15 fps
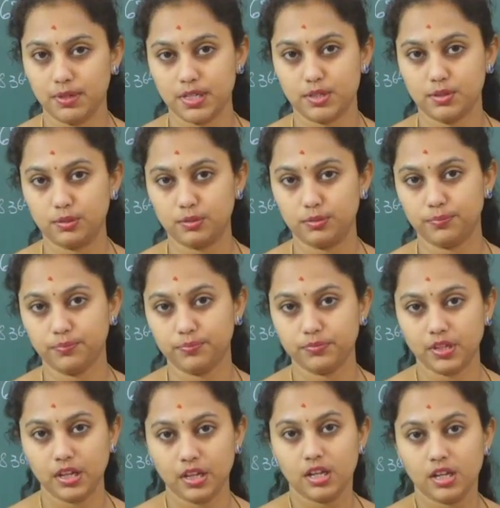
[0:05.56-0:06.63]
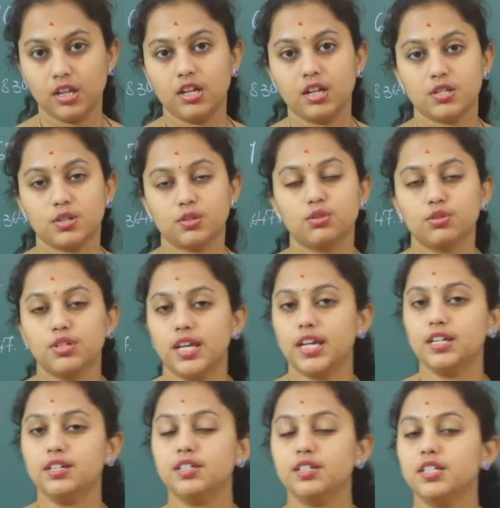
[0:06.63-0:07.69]
Mysore. So
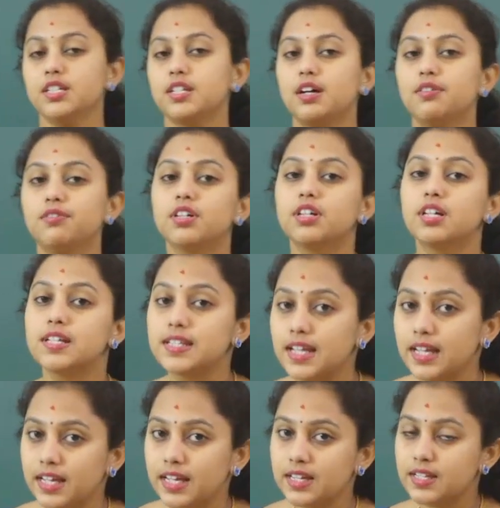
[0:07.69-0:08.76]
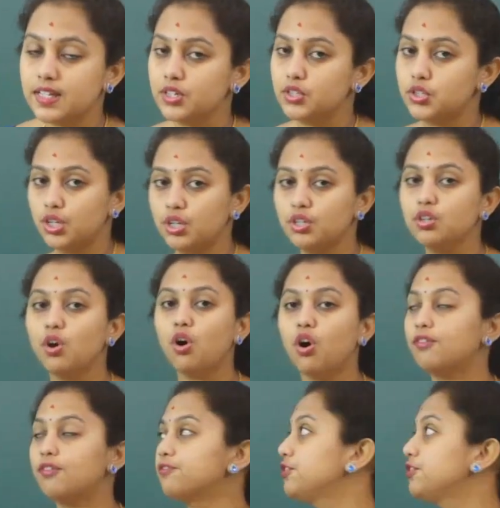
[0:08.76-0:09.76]
today is our second session of